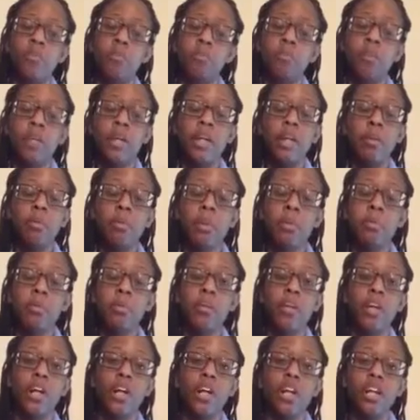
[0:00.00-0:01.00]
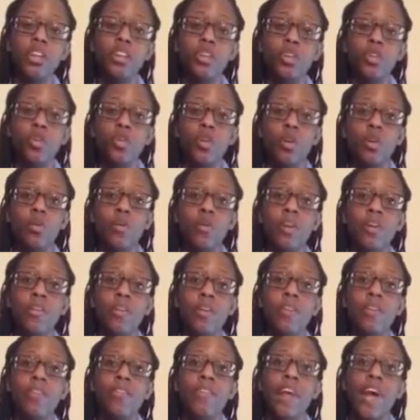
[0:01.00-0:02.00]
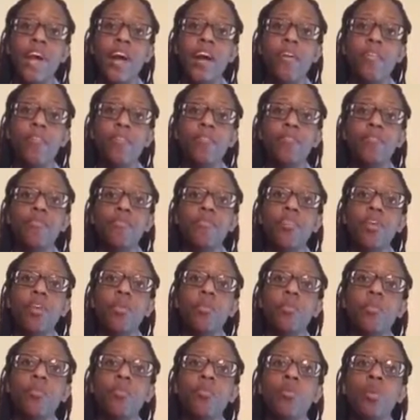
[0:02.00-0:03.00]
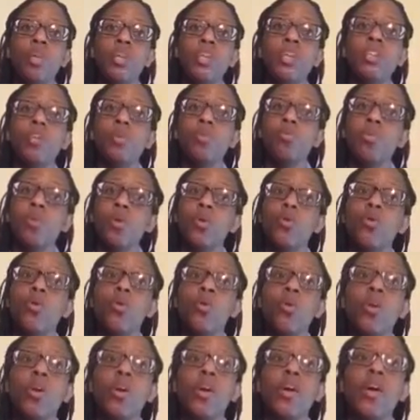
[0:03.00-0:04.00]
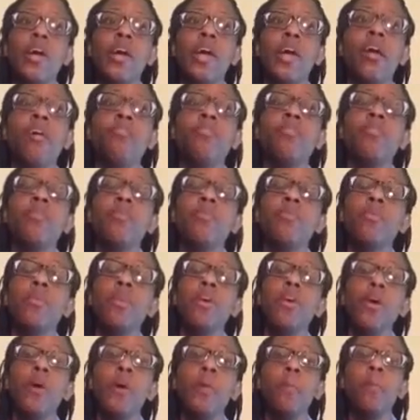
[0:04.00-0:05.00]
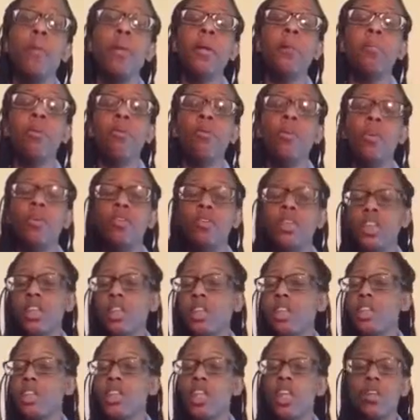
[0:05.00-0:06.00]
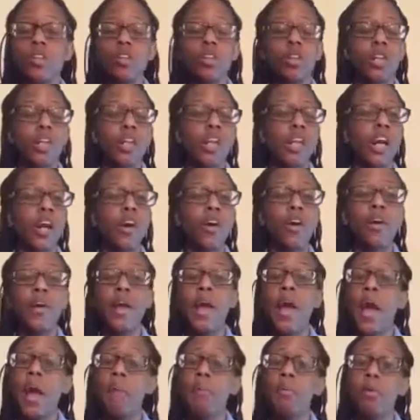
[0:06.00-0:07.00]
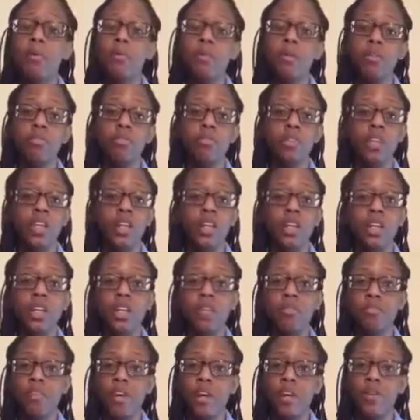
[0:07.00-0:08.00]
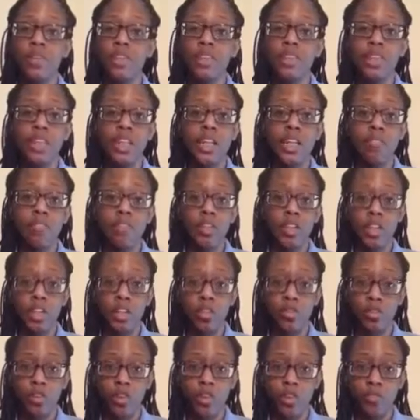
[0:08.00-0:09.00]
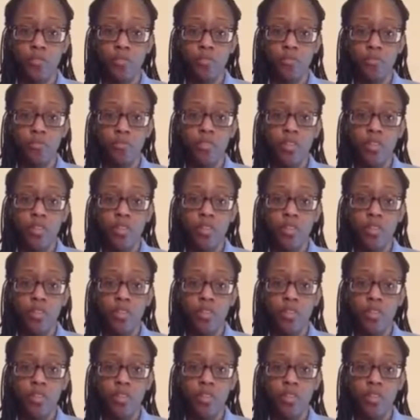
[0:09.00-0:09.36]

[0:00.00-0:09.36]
many people are unsure whether that was the root or if people were just generally unhappy with the Confederacy and the Union.